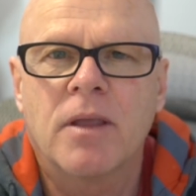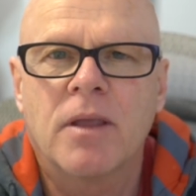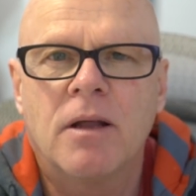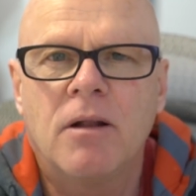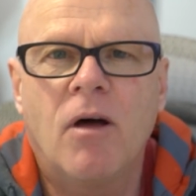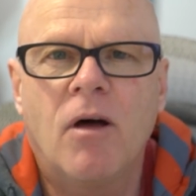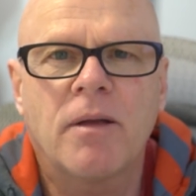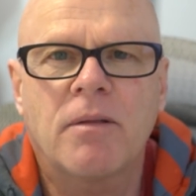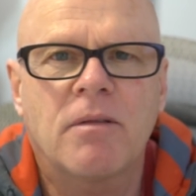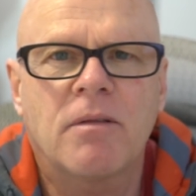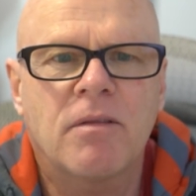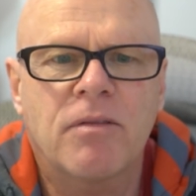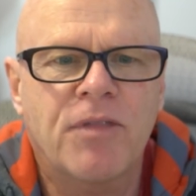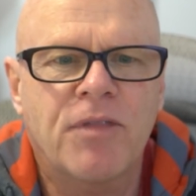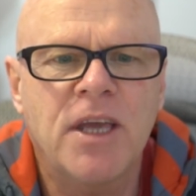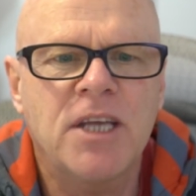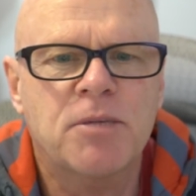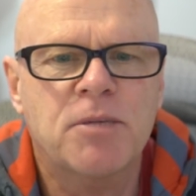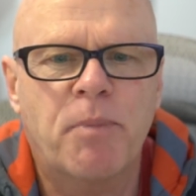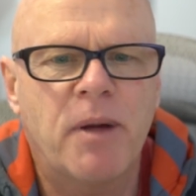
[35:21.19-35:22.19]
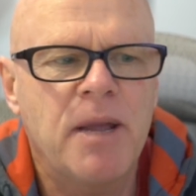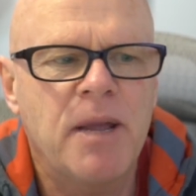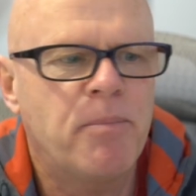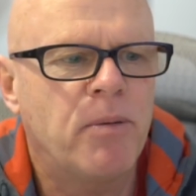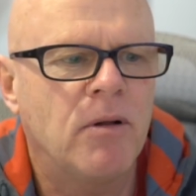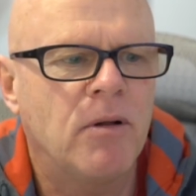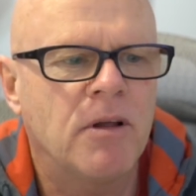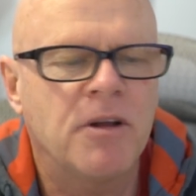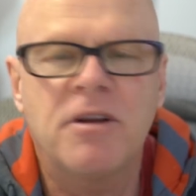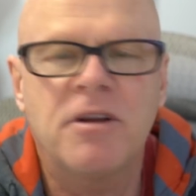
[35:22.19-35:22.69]
Like, these
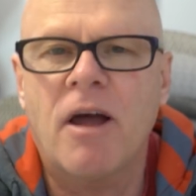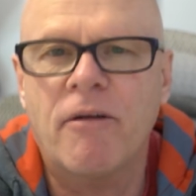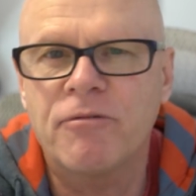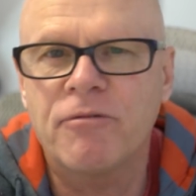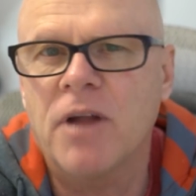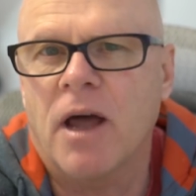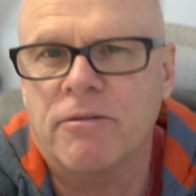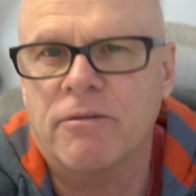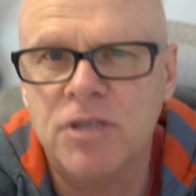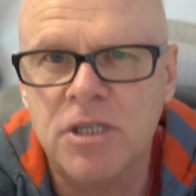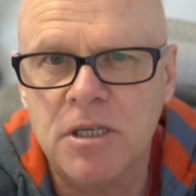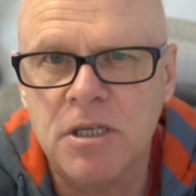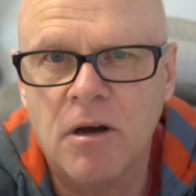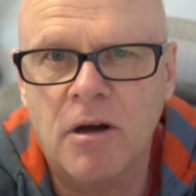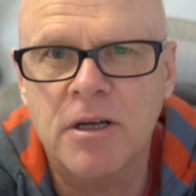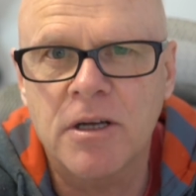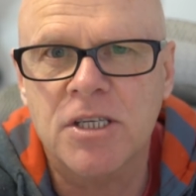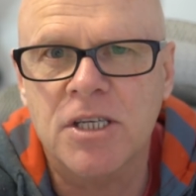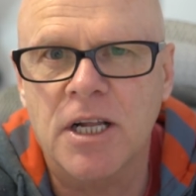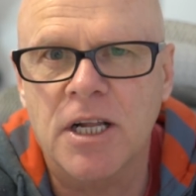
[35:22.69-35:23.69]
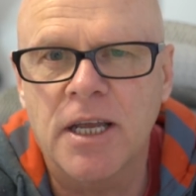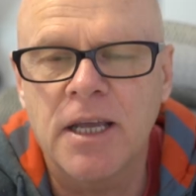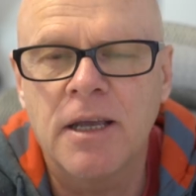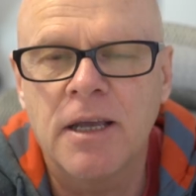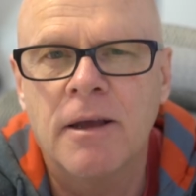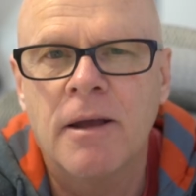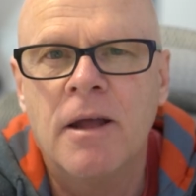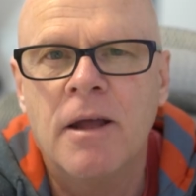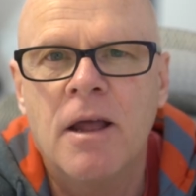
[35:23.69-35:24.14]
people are nuff nuffs, honestly.